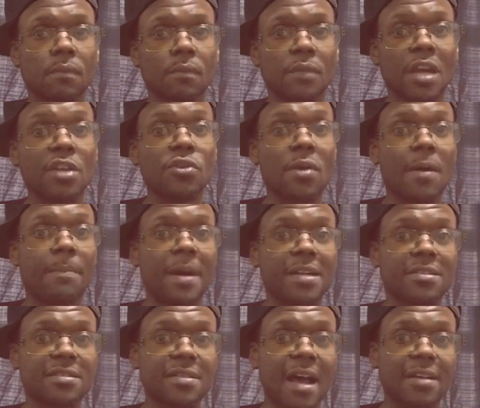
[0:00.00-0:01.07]
Y'all know I buy
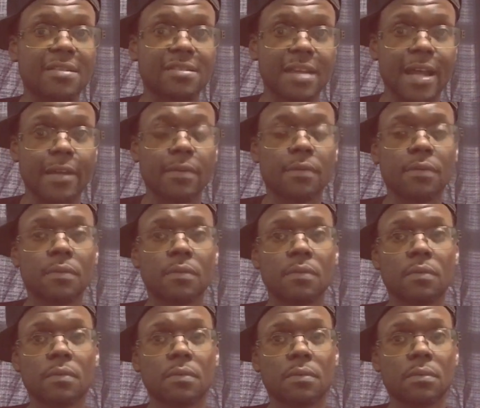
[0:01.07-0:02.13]
stocks like
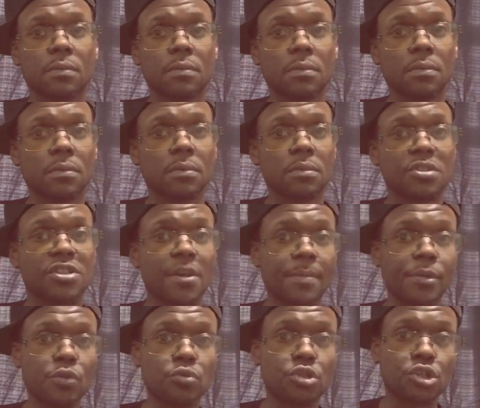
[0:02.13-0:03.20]
some of
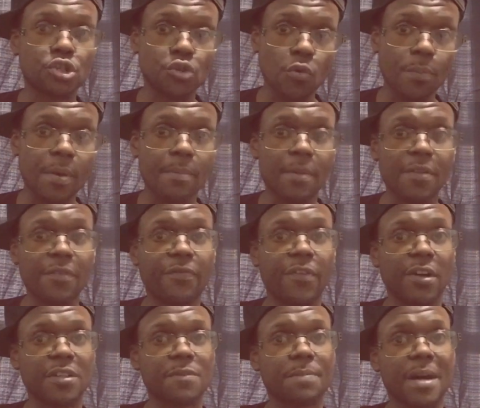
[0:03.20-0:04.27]
you stupid
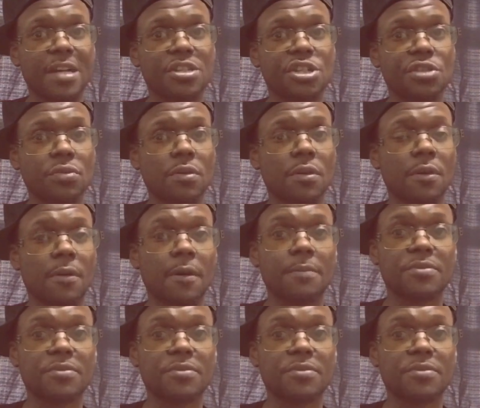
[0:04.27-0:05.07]
motherfuckers buy sh uh,